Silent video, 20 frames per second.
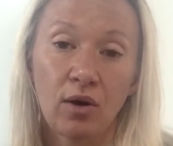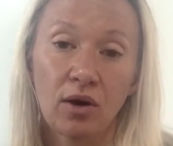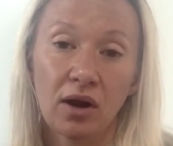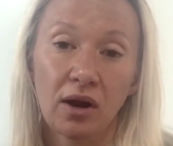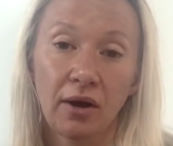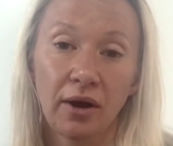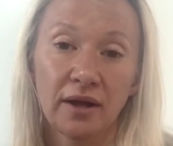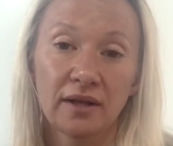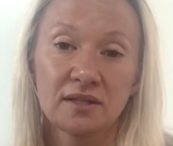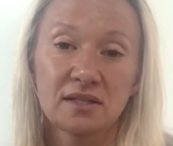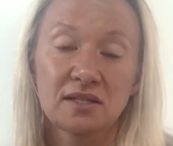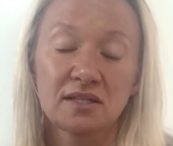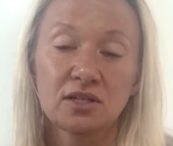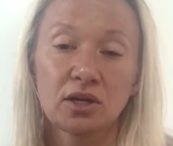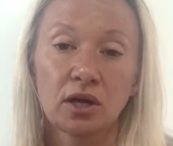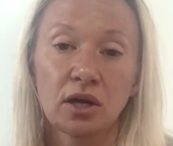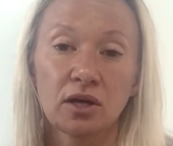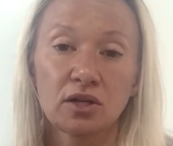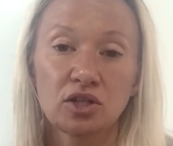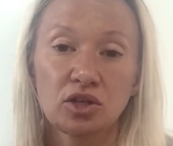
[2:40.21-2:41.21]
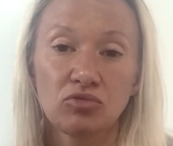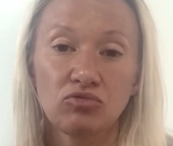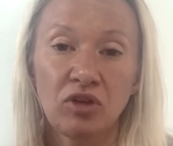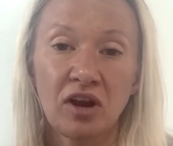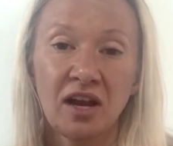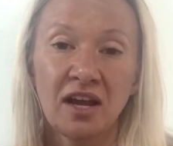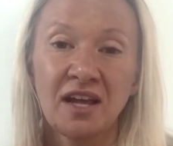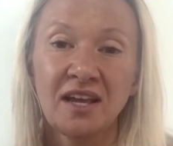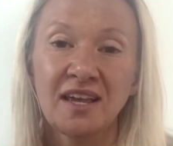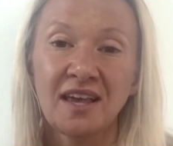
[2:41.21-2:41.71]
clients to
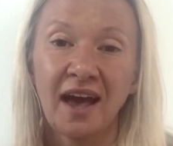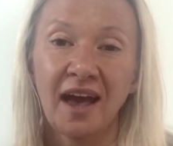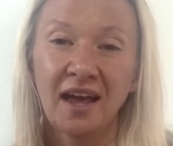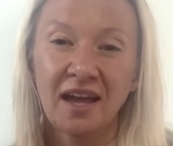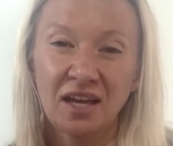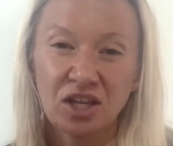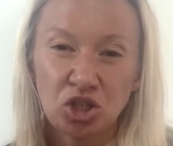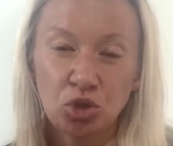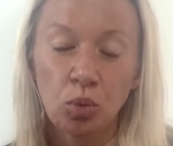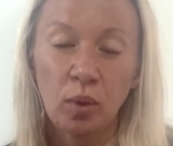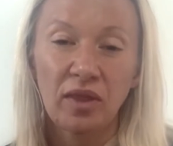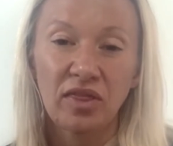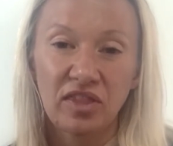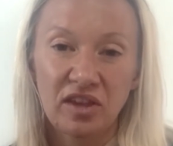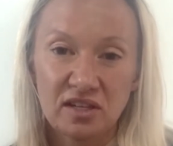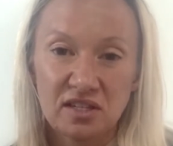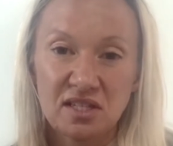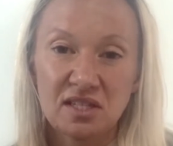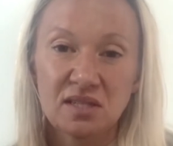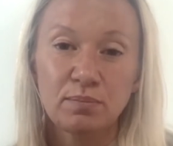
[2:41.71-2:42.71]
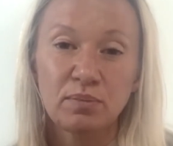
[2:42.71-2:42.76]
really engage with this